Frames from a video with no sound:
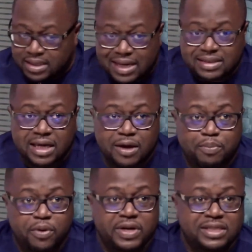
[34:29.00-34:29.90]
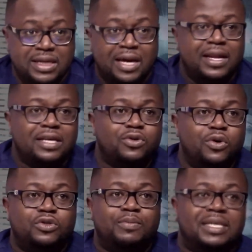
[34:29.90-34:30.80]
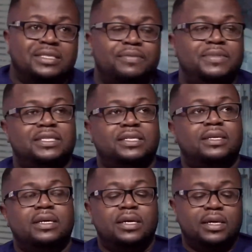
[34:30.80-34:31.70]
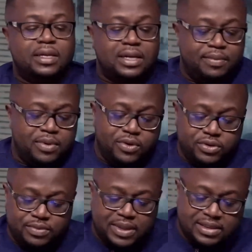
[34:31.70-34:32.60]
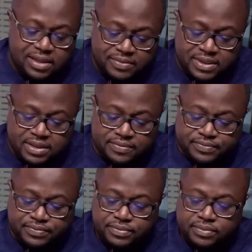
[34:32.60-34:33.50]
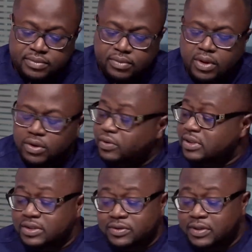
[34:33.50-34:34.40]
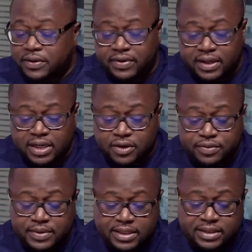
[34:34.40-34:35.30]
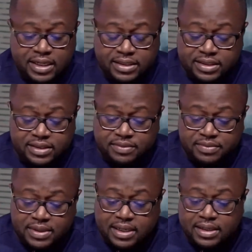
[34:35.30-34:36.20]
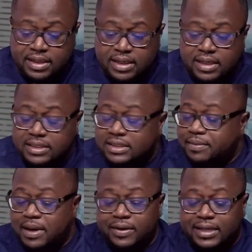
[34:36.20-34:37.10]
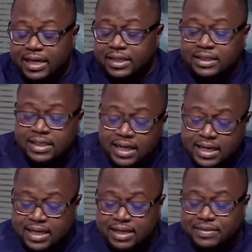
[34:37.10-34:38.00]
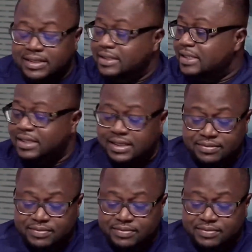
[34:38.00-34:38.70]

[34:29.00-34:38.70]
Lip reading: That's the hypocrisy. Anyway, now let's go to my submission. Let me go to my submission. Oh, new they will be interjected. And somehow, kind, you know, I may just say,